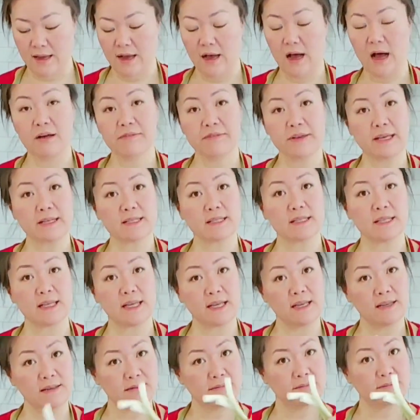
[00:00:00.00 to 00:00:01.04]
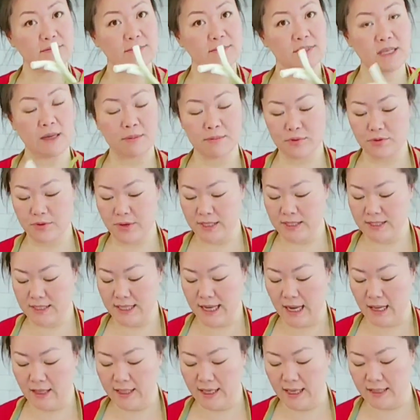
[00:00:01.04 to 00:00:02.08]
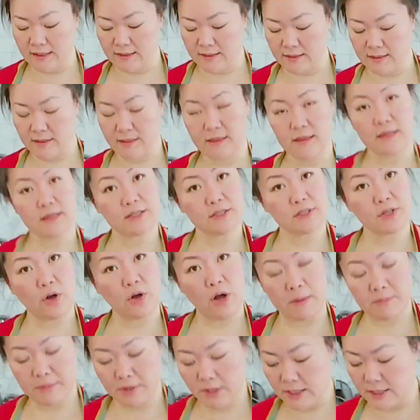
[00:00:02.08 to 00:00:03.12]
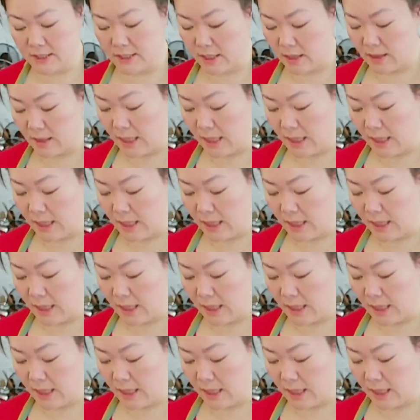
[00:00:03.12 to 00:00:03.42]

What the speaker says: Obviously, some green scallions. So I'm going to start